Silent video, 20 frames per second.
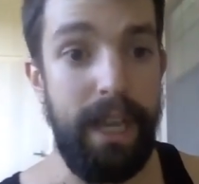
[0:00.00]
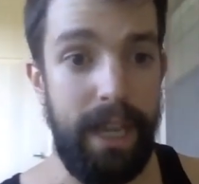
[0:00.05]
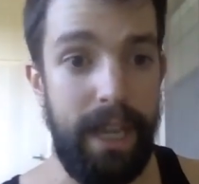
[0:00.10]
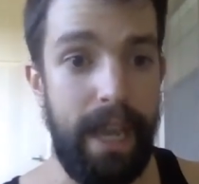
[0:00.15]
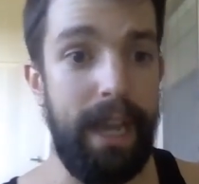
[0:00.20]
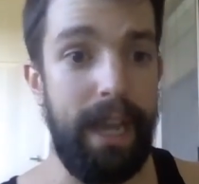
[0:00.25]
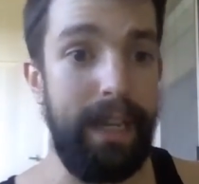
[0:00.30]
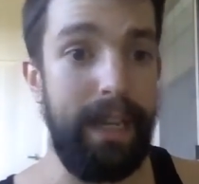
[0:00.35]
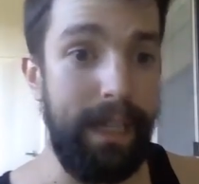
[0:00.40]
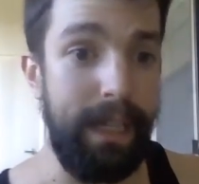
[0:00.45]

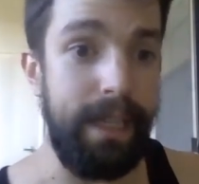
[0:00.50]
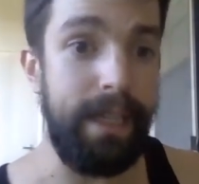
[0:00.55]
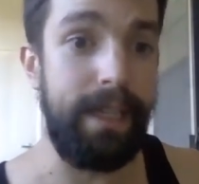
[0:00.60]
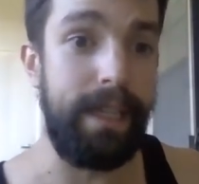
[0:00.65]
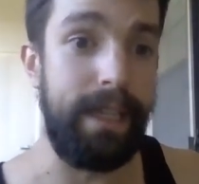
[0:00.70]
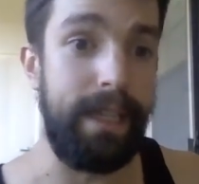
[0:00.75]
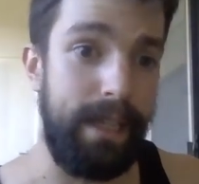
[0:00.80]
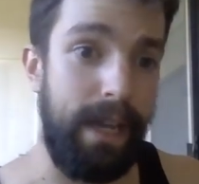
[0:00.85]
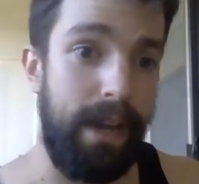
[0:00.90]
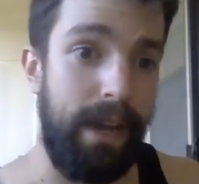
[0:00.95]
Okay, I need to
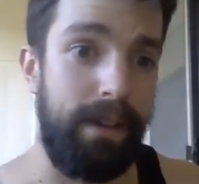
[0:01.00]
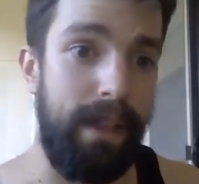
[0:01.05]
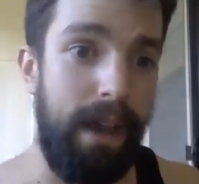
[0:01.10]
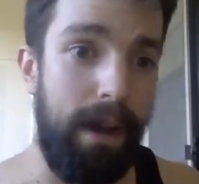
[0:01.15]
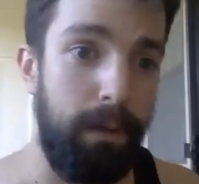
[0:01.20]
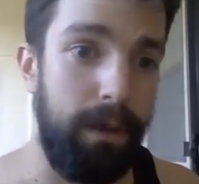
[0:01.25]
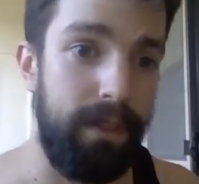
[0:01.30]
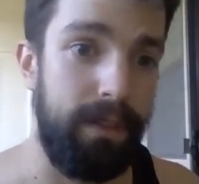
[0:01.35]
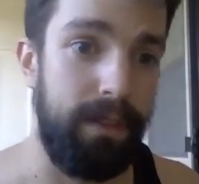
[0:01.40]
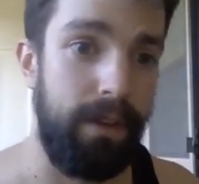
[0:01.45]
get down in that
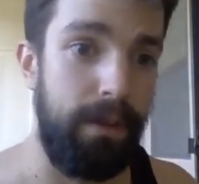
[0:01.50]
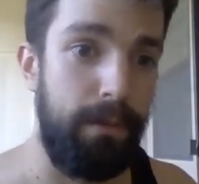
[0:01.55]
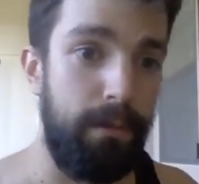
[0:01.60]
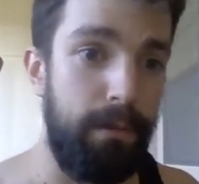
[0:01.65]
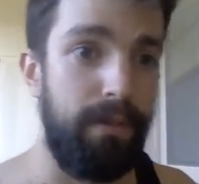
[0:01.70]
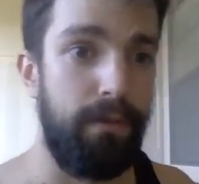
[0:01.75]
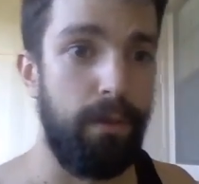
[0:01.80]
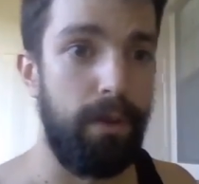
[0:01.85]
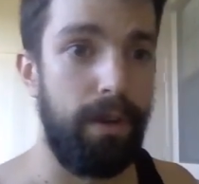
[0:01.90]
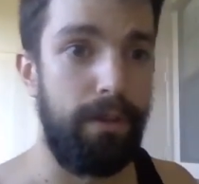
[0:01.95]
130,
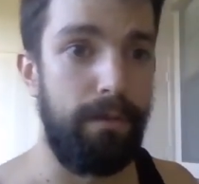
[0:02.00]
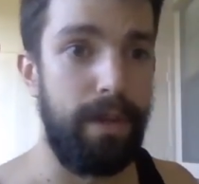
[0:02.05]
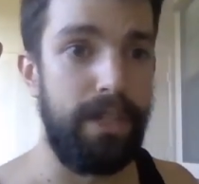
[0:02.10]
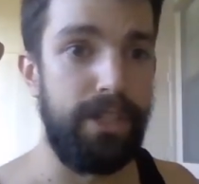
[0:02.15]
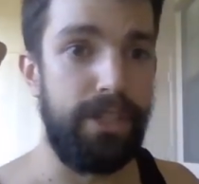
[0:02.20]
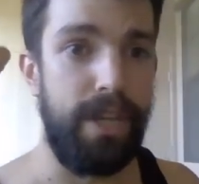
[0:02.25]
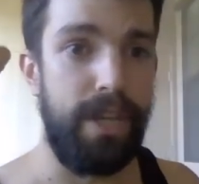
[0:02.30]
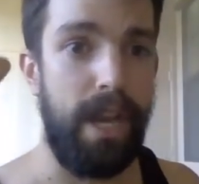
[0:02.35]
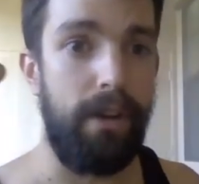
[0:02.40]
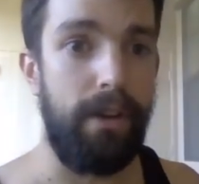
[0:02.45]
140
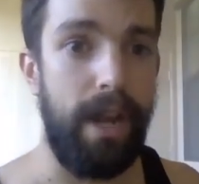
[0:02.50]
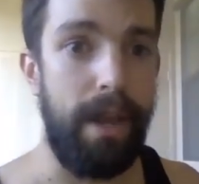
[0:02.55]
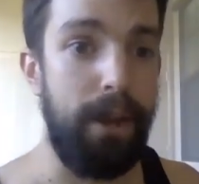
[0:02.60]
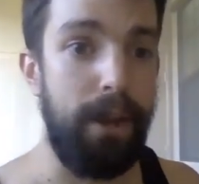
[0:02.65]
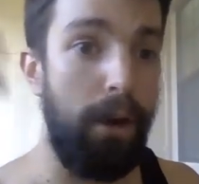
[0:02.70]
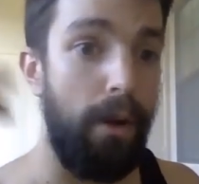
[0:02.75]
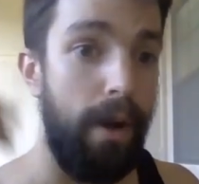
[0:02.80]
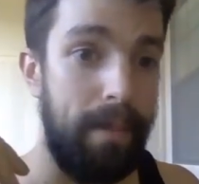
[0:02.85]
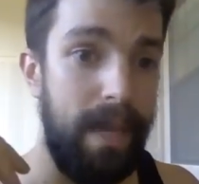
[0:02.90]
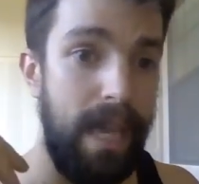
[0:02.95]
range now. And I
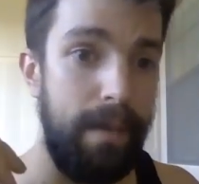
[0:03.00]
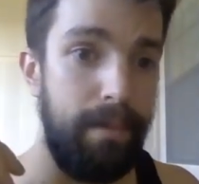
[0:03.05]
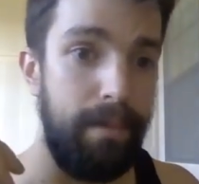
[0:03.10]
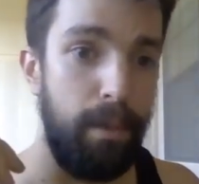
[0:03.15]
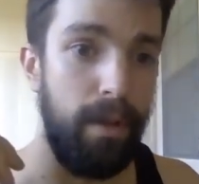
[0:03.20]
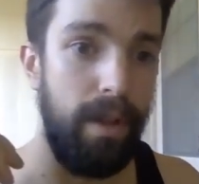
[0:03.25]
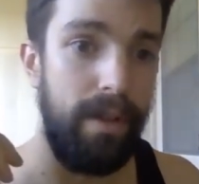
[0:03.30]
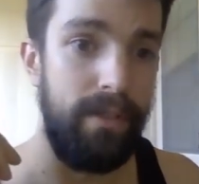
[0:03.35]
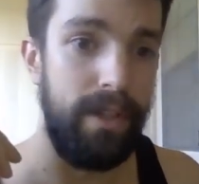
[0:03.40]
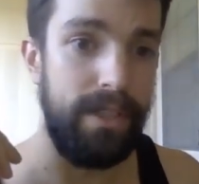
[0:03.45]
know I'm
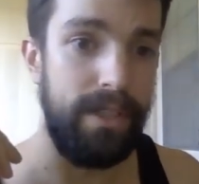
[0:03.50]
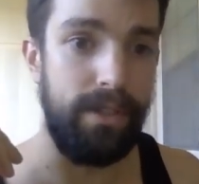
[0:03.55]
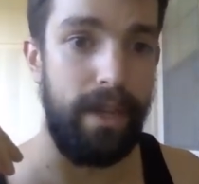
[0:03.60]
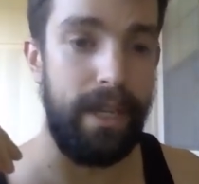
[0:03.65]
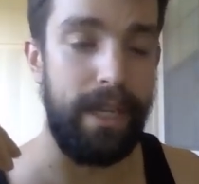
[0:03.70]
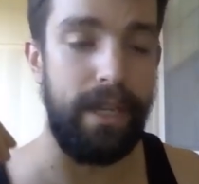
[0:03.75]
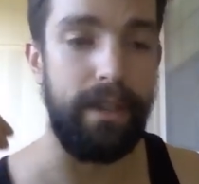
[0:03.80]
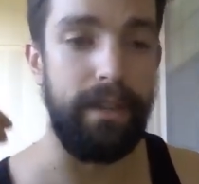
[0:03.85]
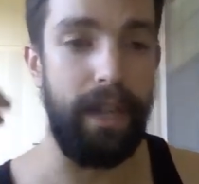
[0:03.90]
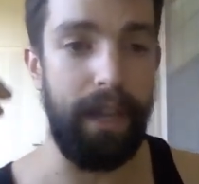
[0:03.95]
capable of it. So
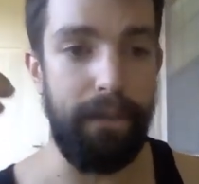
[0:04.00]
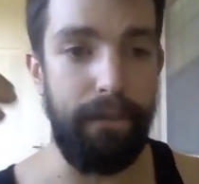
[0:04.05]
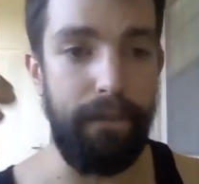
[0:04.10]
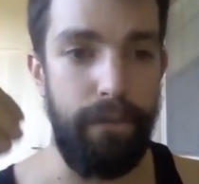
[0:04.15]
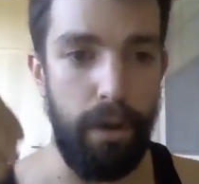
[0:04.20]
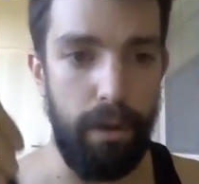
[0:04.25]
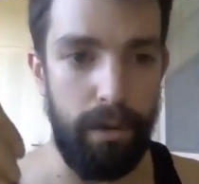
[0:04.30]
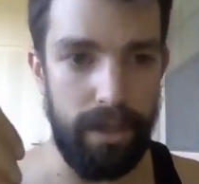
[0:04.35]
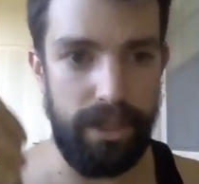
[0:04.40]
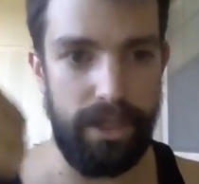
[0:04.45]
I'm going to like
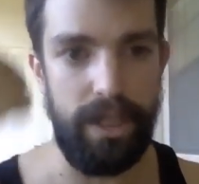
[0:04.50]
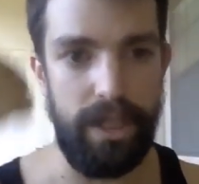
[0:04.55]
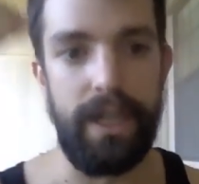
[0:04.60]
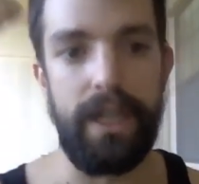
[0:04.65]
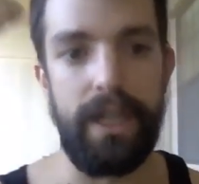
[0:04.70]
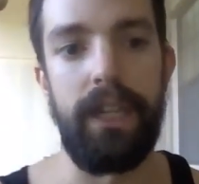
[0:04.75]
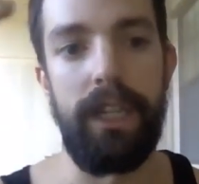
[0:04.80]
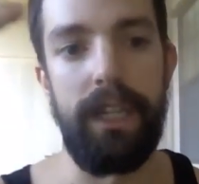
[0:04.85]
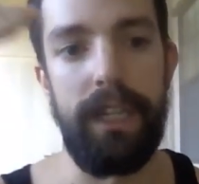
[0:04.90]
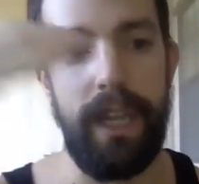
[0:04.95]
focus on
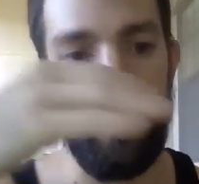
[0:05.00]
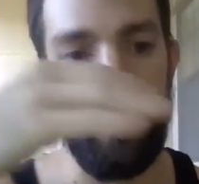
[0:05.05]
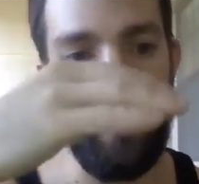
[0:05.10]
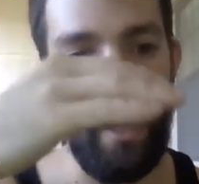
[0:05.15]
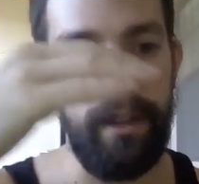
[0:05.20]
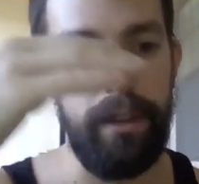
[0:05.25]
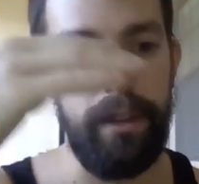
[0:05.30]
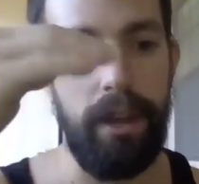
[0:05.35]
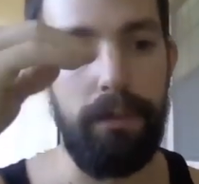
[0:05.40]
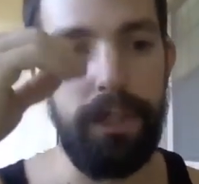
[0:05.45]
getting down
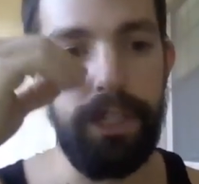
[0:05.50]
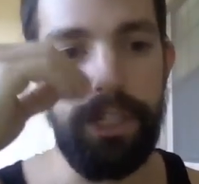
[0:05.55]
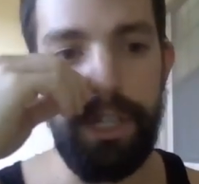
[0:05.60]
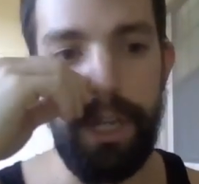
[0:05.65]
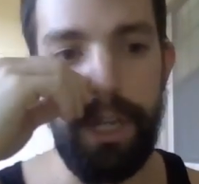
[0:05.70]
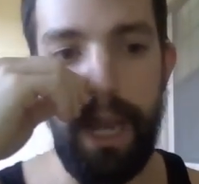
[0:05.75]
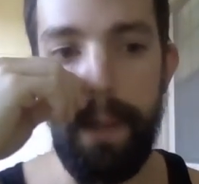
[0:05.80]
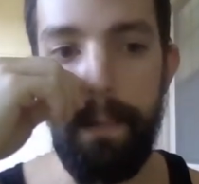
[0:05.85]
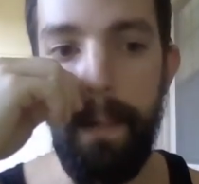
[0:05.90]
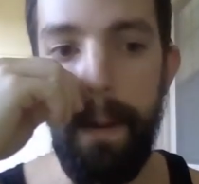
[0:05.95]
that low each
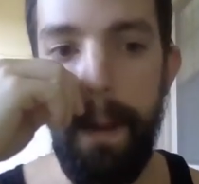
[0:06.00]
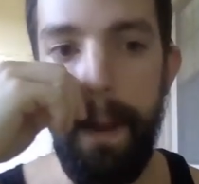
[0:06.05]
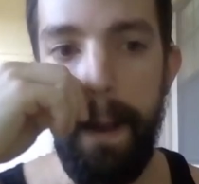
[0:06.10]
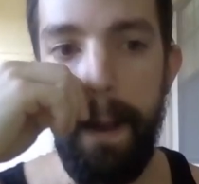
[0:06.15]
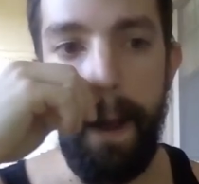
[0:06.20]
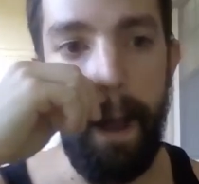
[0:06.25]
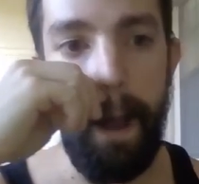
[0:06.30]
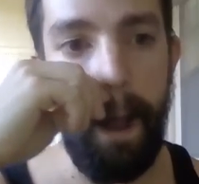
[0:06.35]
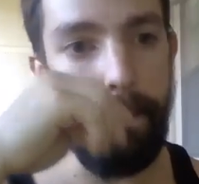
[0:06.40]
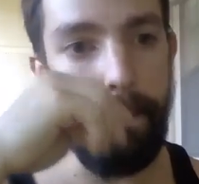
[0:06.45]

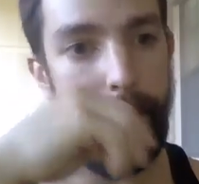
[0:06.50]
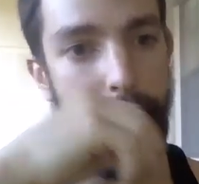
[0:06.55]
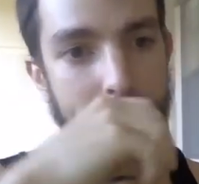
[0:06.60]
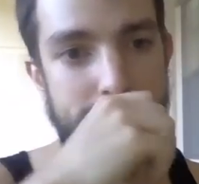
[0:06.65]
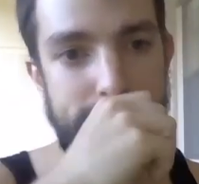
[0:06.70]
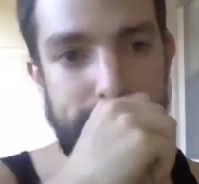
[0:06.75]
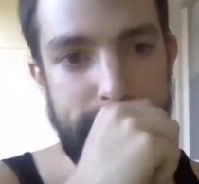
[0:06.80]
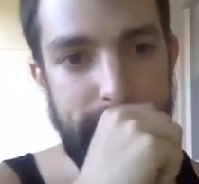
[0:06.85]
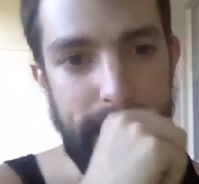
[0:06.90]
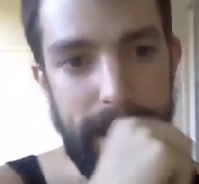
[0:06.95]
time. But
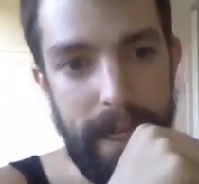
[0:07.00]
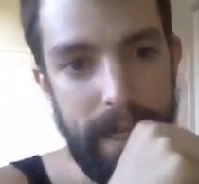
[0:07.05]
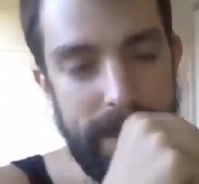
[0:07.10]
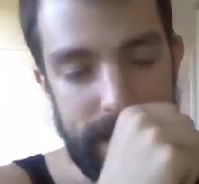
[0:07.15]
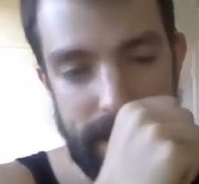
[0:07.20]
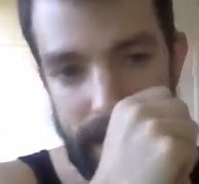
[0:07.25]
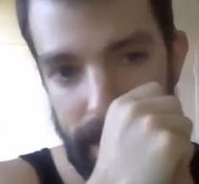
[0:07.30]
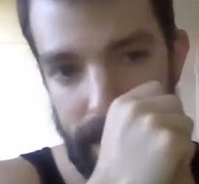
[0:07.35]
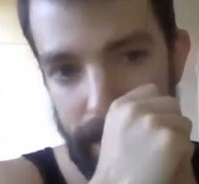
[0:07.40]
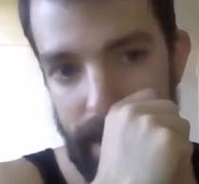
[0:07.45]
it's
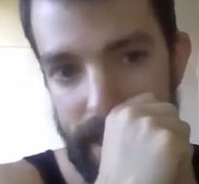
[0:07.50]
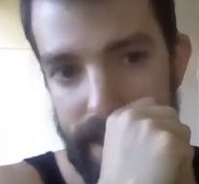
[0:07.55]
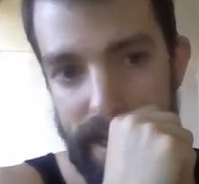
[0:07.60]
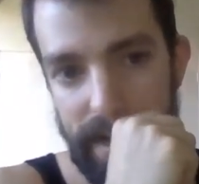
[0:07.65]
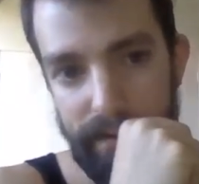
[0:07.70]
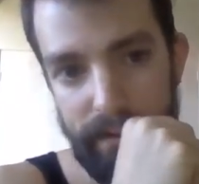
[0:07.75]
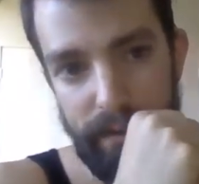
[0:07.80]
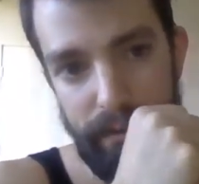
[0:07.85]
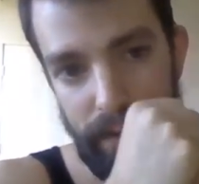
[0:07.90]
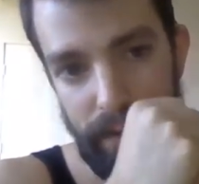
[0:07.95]
going to be
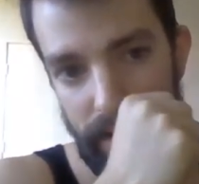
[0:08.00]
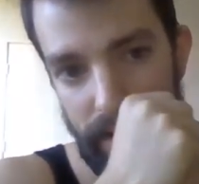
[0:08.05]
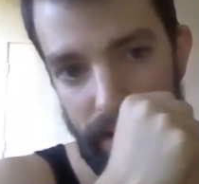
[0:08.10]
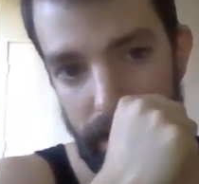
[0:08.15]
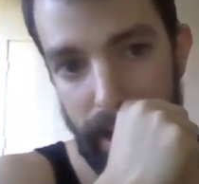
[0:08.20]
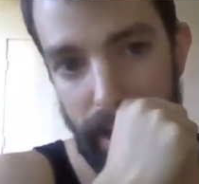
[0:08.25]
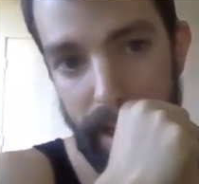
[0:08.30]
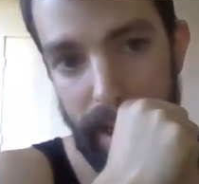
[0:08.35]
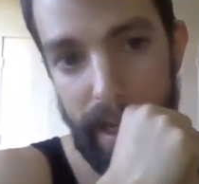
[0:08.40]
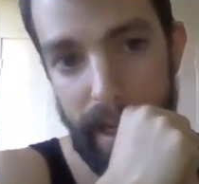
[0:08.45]
different for
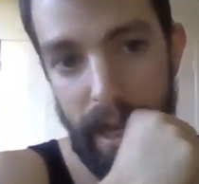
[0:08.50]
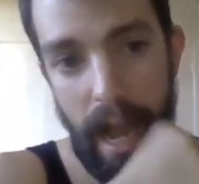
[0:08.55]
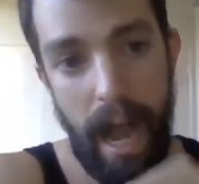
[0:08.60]
everybody.